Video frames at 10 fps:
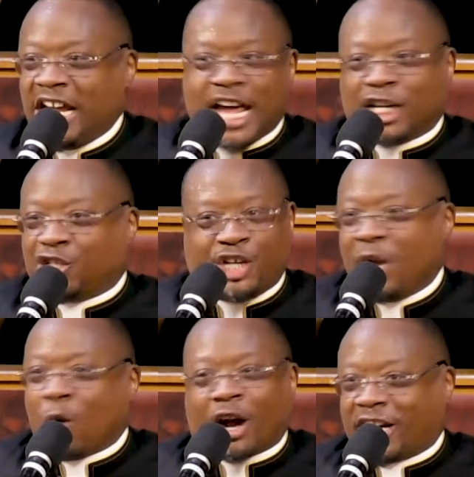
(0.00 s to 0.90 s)
E, and a
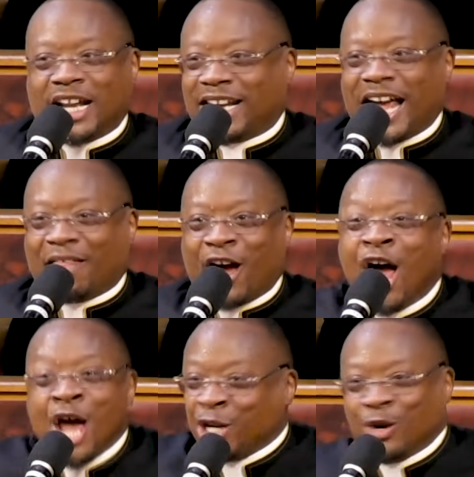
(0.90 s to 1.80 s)
G working
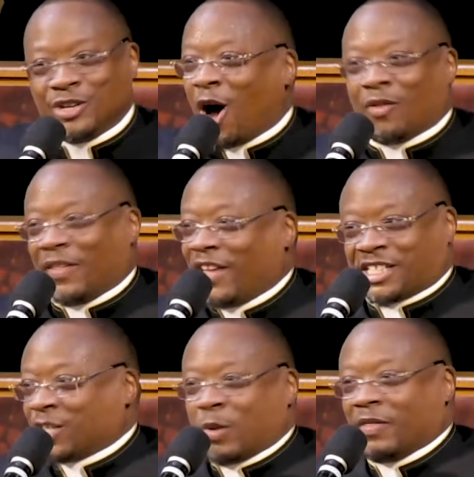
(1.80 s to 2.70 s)
together, you know that
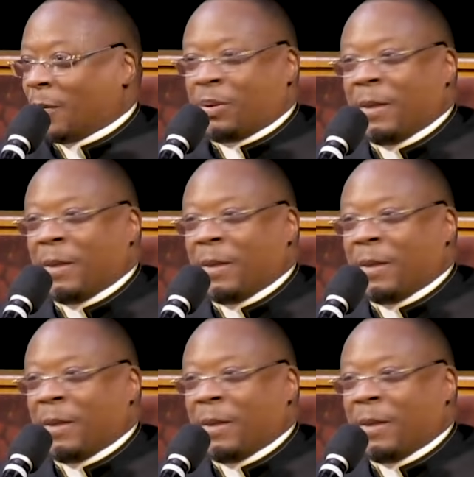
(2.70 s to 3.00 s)
this is when the